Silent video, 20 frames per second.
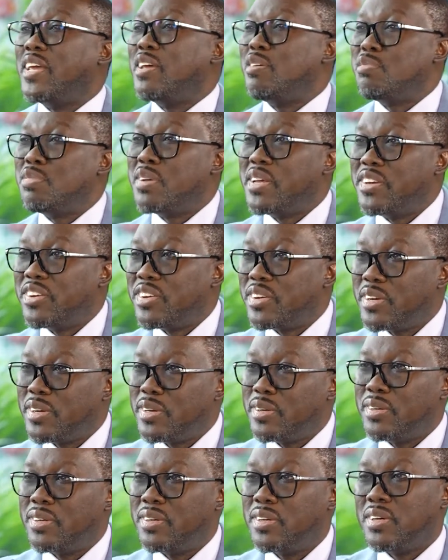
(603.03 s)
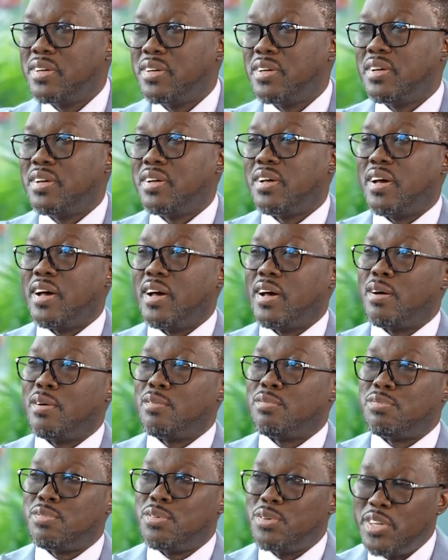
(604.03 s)
inflation,
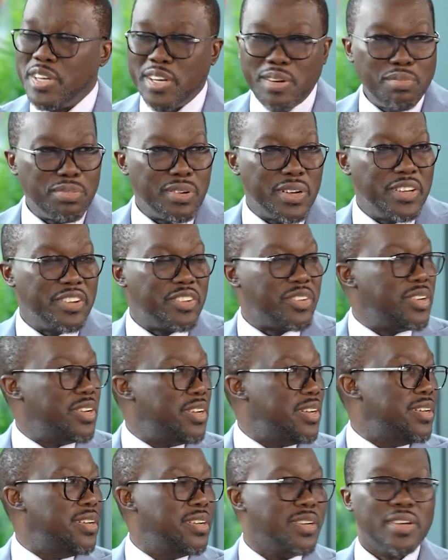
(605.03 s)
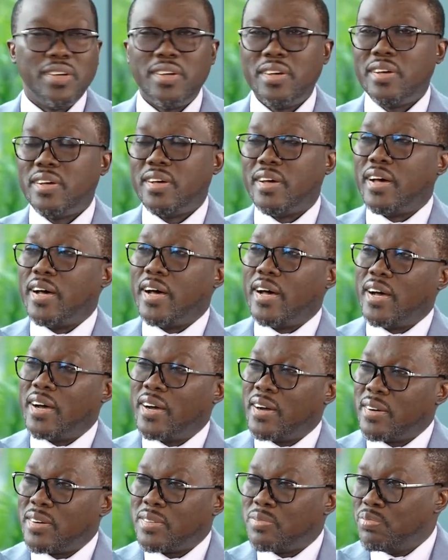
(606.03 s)
food inflation,
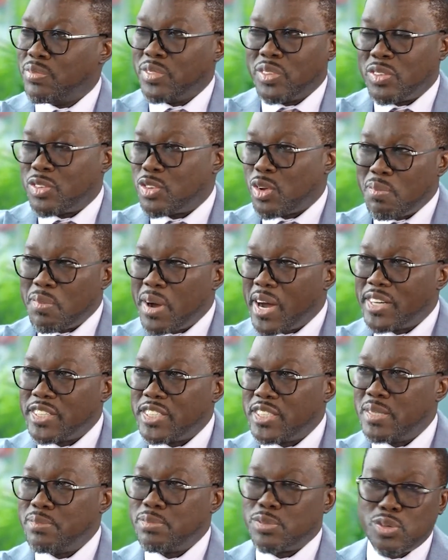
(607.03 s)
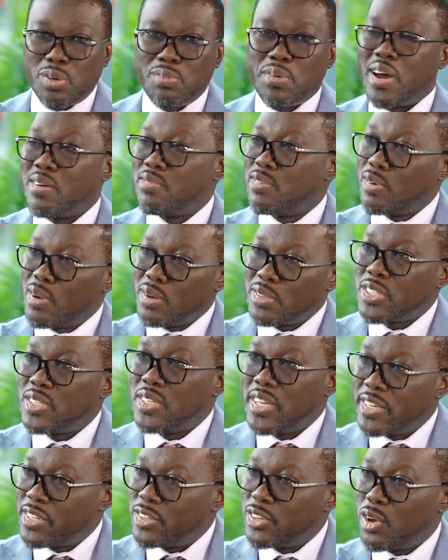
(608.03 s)
some hardships, some have lost
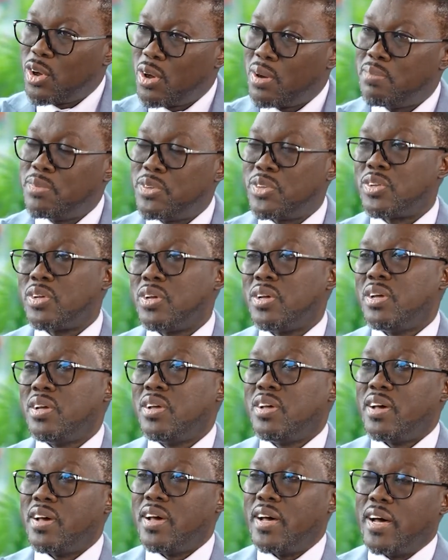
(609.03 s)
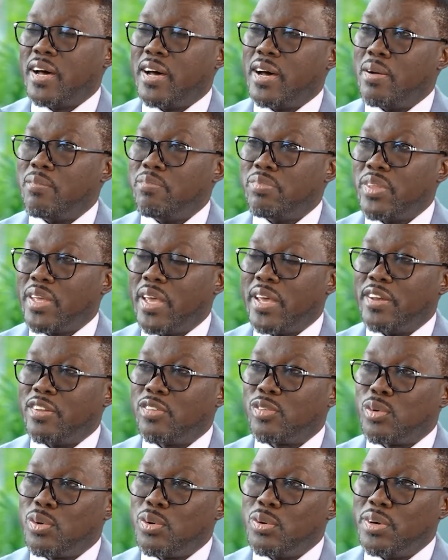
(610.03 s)
their jobs, and
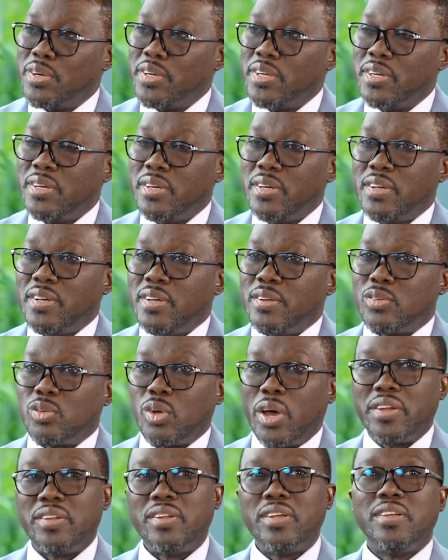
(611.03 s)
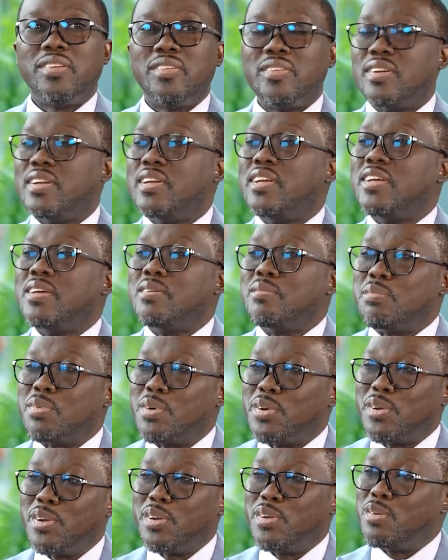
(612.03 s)
so on. So I think it's really
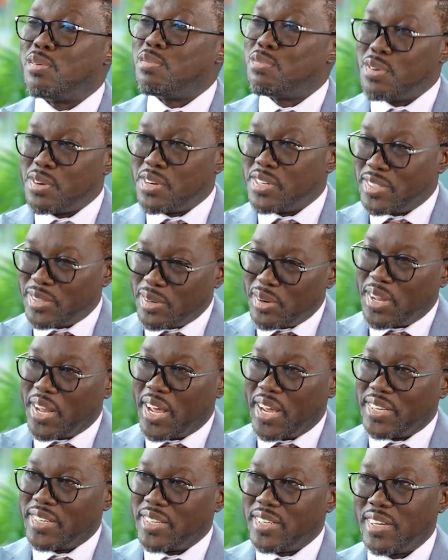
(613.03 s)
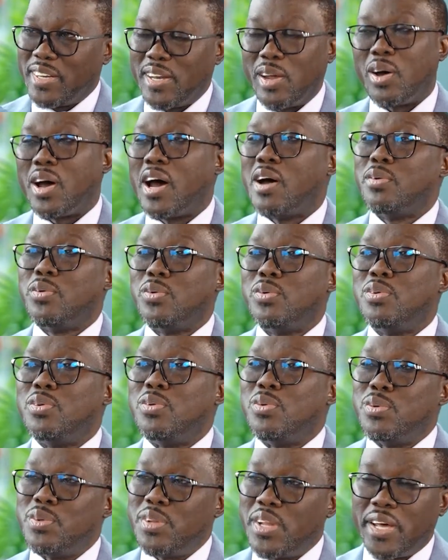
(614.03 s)
important to focus on that. Now, how do you
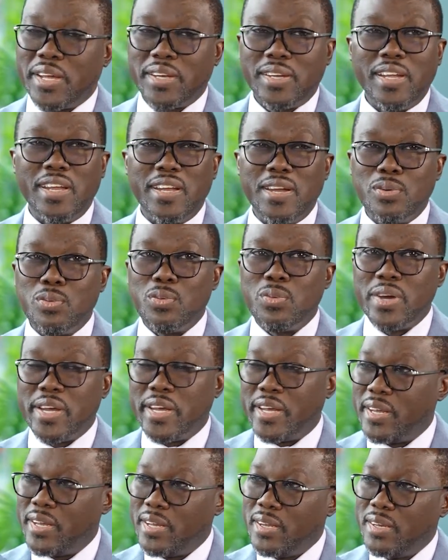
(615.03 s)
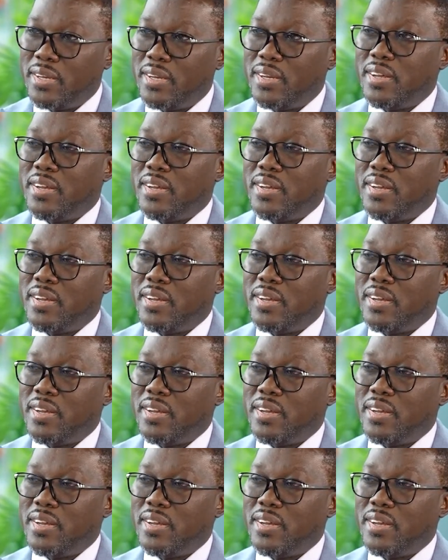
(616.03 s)
do that in a way